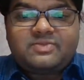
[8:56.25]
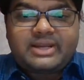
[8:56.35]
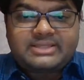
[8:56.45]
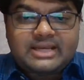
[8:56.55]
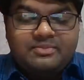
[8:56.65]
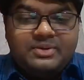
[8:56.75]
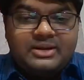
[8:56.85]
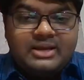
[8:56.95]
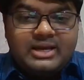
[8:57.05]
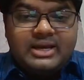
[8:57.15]
For
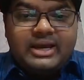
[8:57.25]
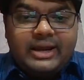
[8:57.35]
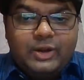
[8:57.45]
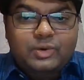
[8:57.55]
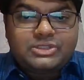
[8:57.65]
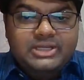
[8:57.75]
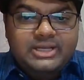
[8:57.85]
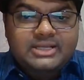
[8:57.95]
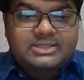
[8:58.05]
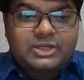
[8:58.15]
example,
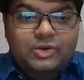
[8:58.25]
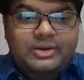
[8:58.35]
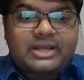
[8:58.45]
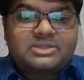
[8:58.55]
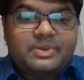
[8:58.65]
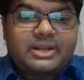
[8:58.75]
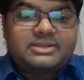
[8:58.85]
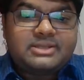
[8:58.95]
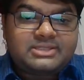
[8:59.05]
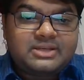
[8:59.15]
endogenous neurotransmitter
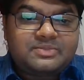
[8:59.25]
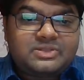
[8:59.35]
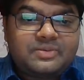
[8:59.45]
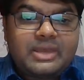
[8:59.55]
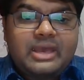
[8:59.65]
systems.